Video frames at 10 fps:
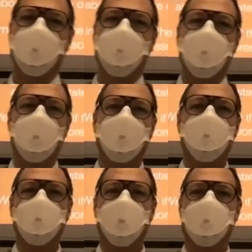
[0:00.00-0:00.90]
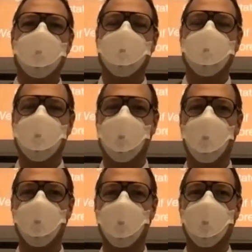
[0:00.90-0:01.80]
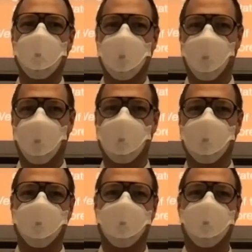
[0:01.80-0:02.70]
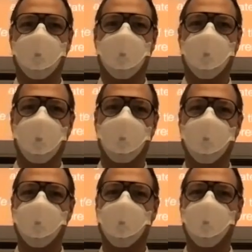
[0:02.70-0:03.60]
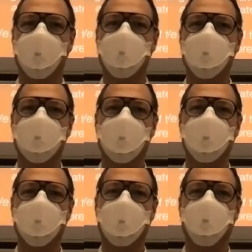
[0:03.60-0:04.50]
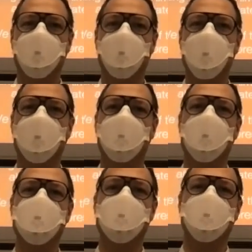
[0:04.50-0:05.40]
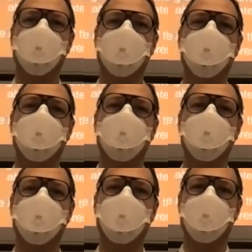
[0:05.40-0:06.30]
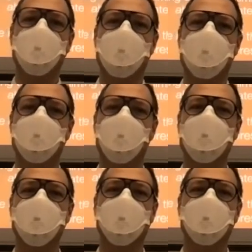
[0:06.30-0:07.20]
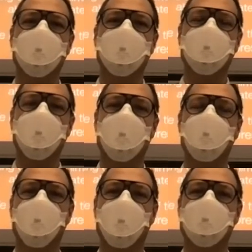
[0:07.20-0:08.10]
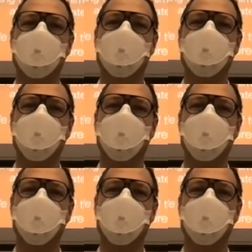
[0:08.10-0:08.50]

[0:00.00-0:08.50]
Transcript: and he has his own little equation. Okay, which is if you recognize it, is basically the same as the